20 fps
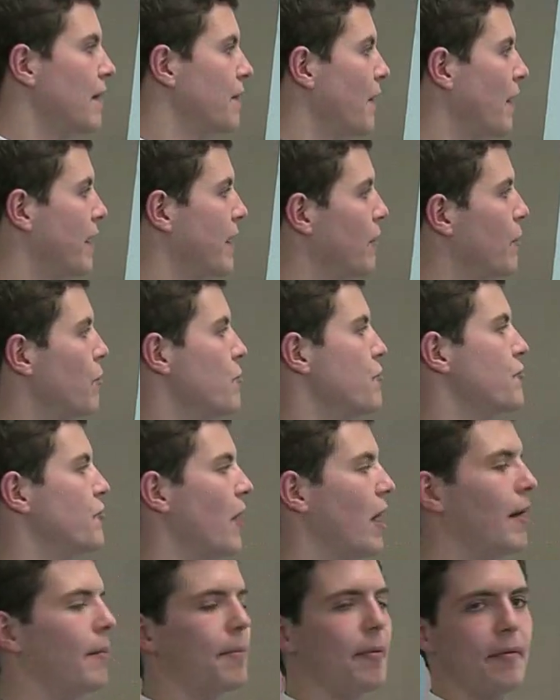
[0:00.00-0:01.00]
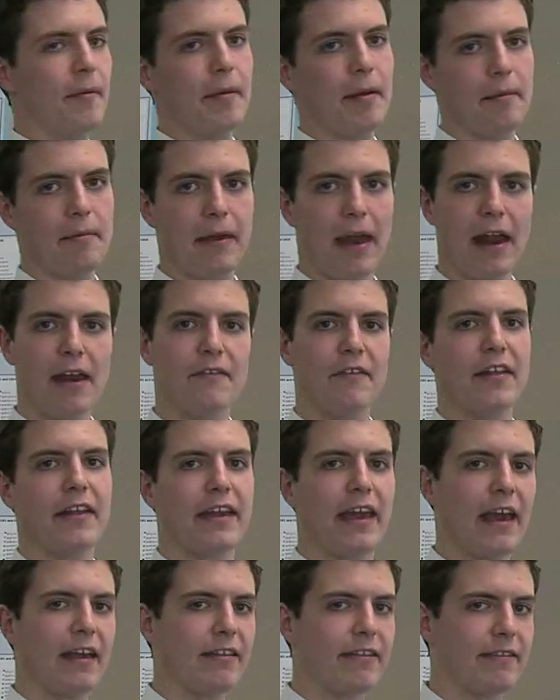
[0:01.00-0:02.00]
The huge jump kind of
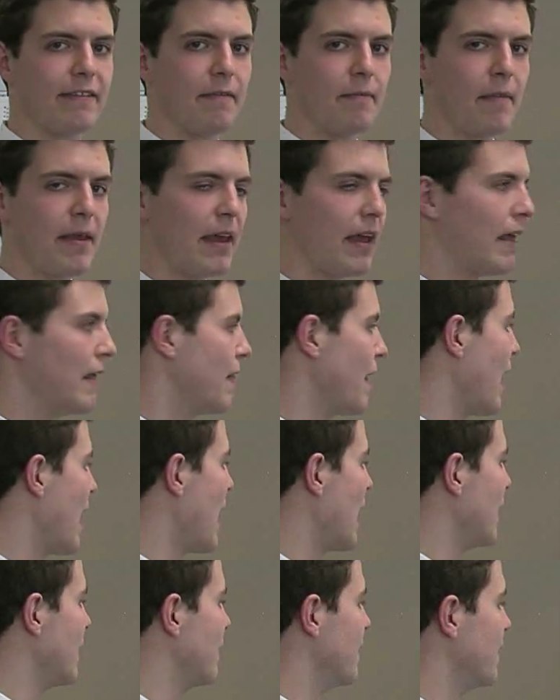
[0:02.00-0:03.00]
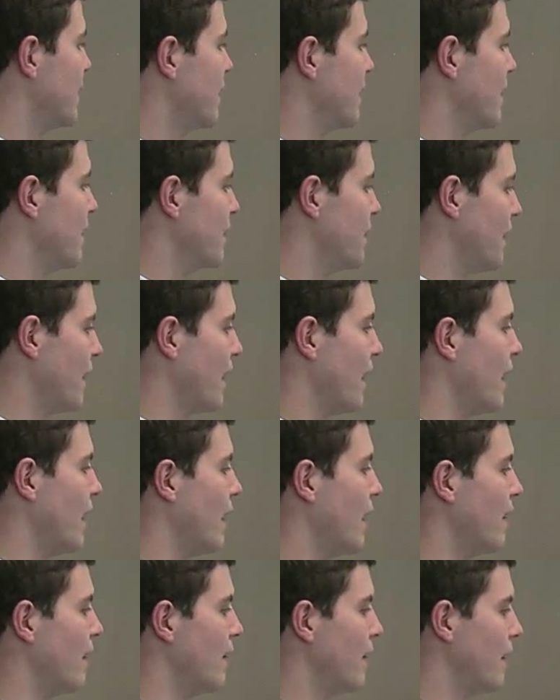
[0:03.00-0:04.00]
indicates to me that
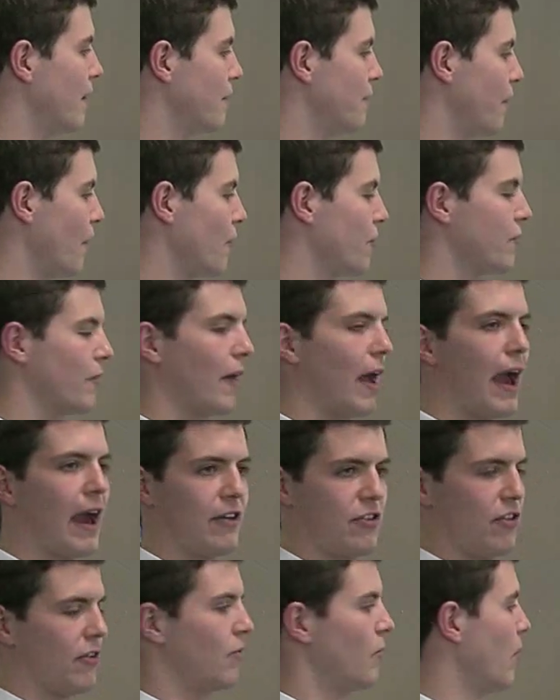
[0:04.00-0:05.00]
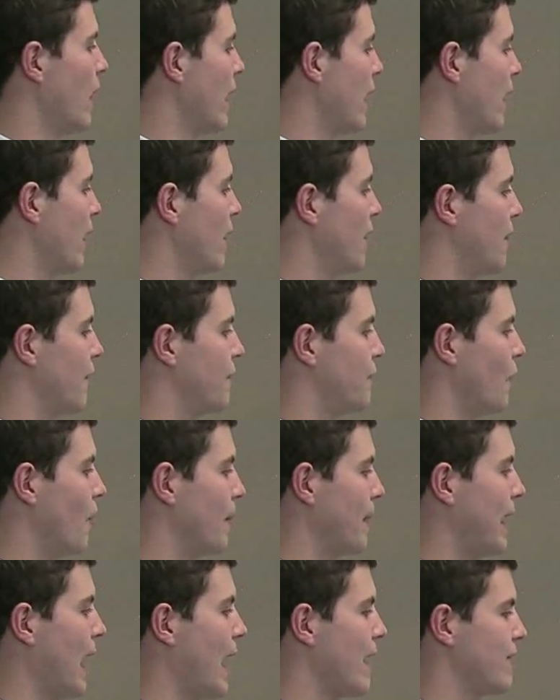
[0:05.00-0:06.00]
the first reaction, where the
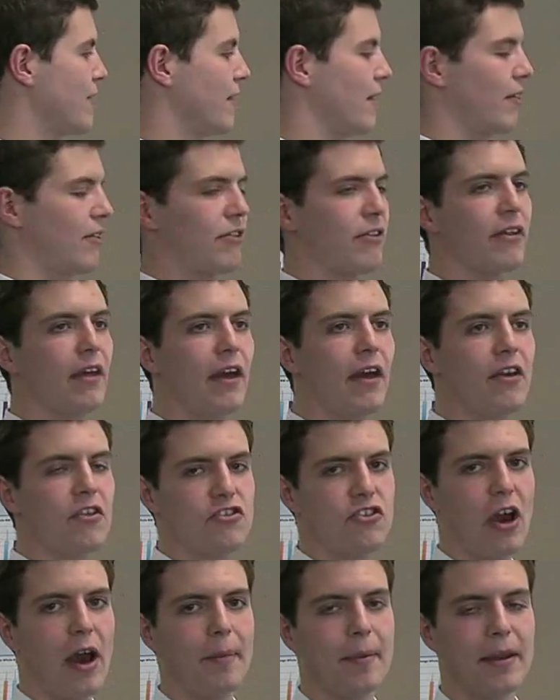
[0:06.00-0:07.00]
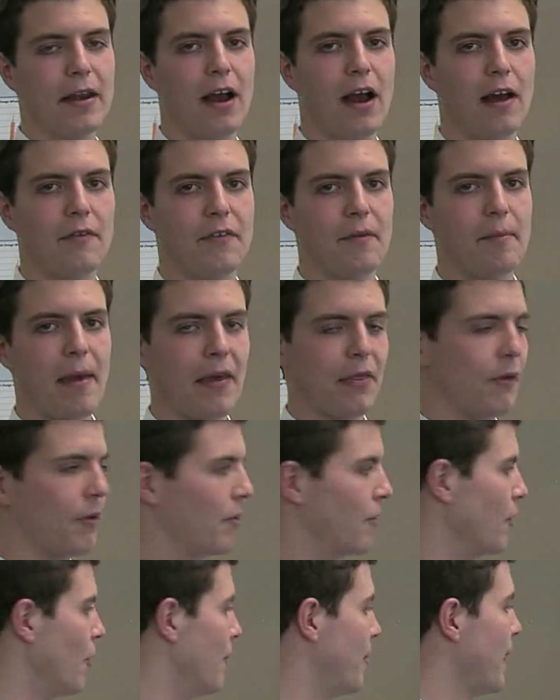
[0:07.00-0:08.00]
formic acid is chopping off a methyl
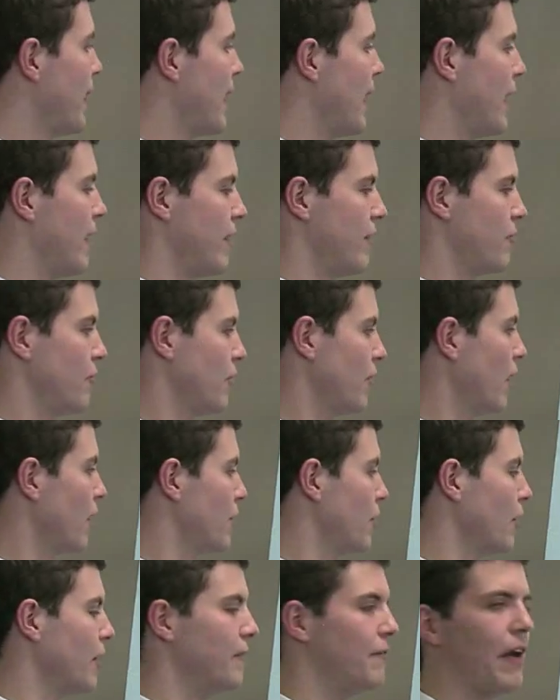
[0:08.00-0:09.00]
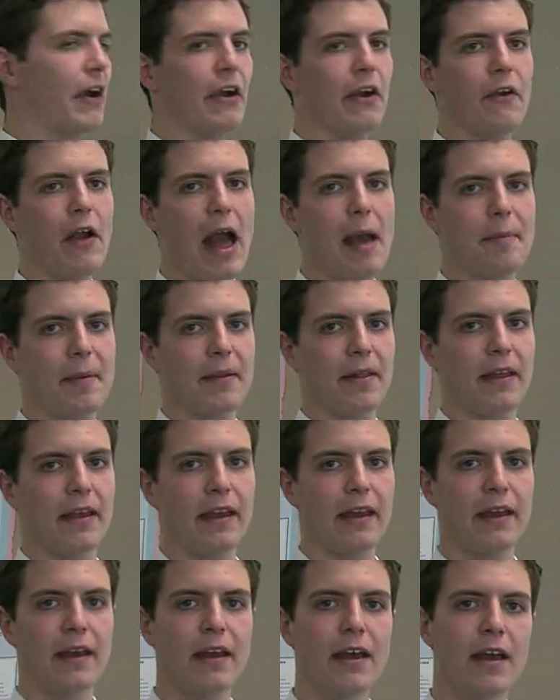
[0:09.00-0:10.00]
group, is occurring very
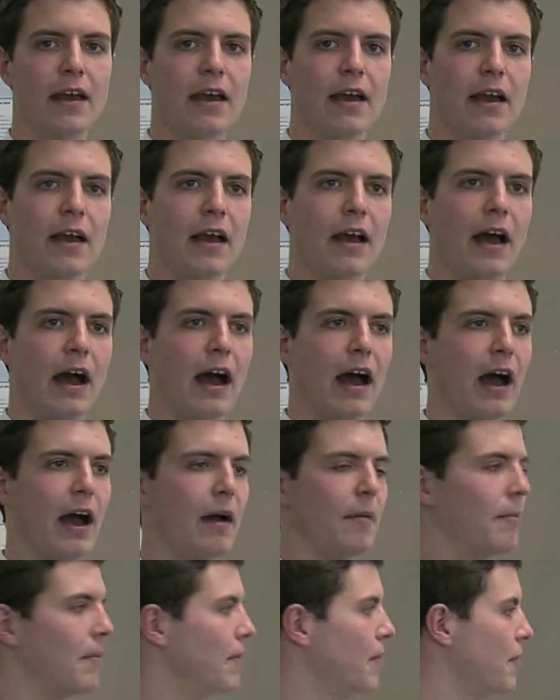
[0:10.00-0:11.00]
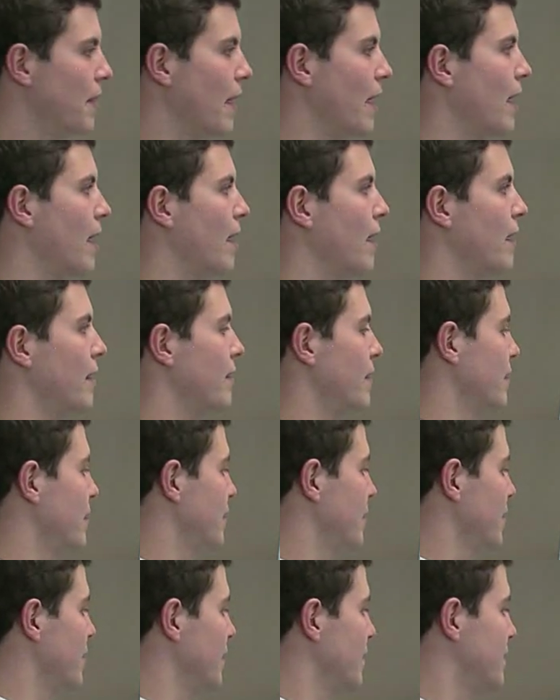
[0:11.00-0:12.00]
rapidly. The
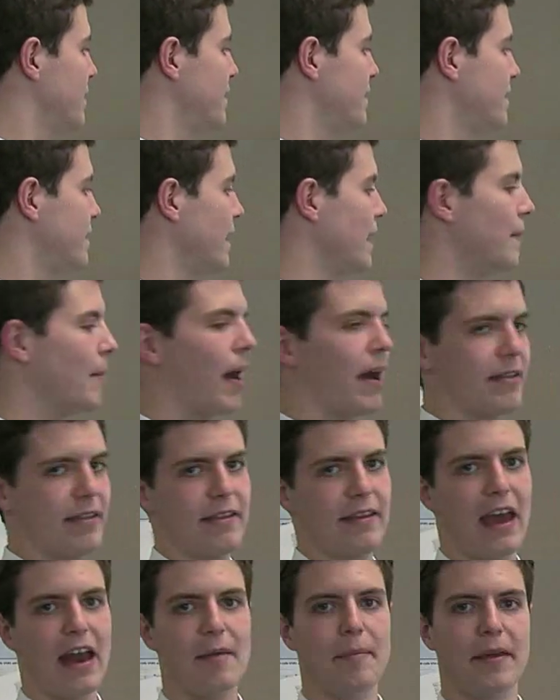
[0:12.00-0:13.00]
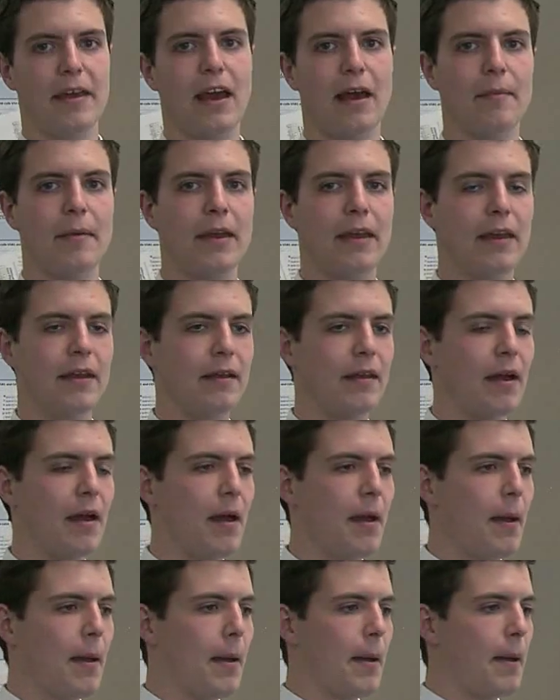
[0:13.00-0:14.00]
TMOS is kind of becoming
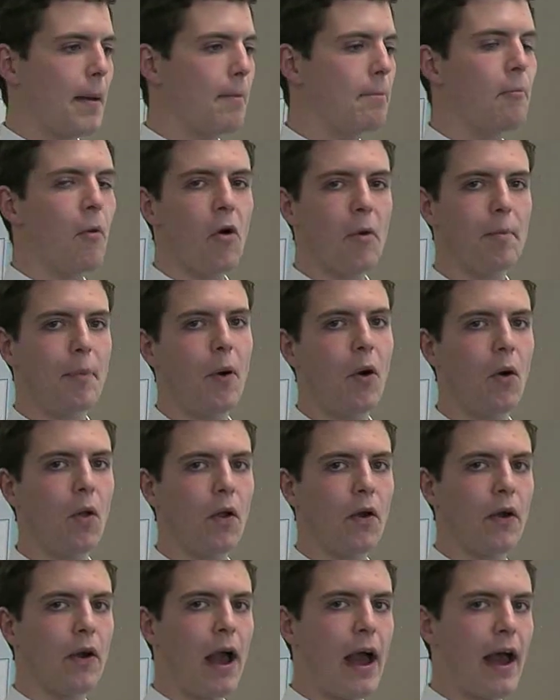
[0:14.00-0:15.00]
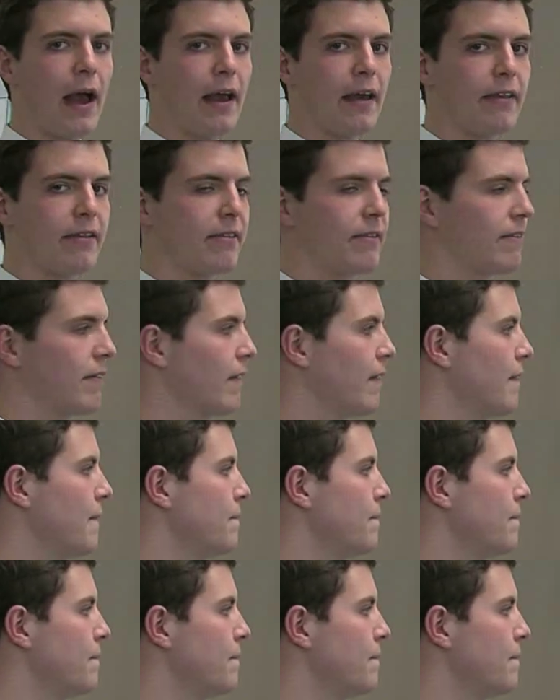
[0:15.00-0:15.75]
more polarized,